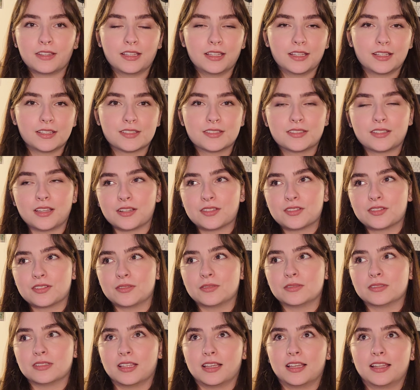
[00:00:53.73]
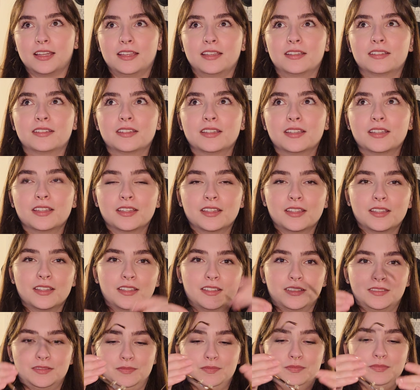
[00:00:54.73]
like such an old lady.
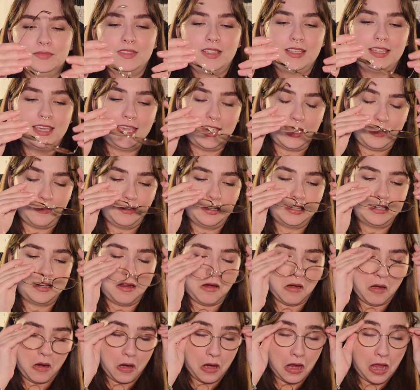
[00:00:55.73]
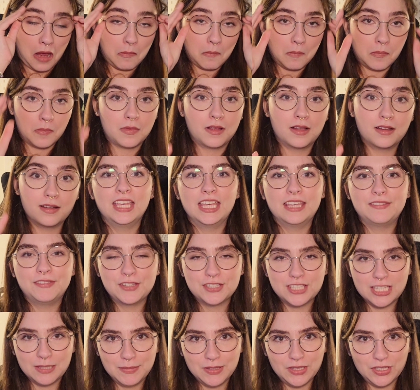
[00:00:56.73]
I can't read it. Okay. If you
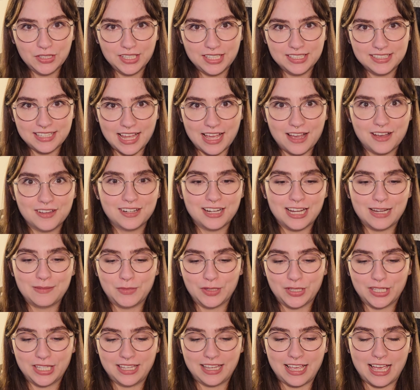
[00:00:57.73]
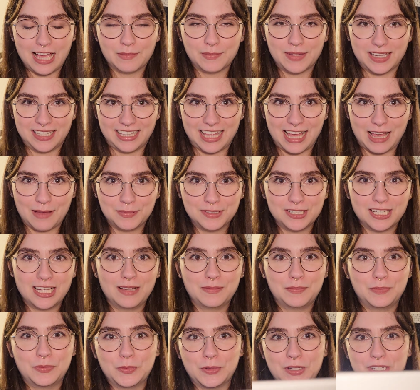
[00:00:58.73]
see me looking down, I'm looking at my
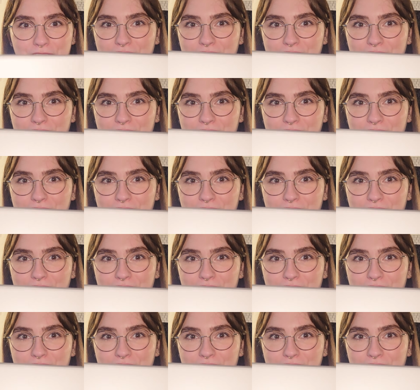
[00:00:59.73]
laptop, which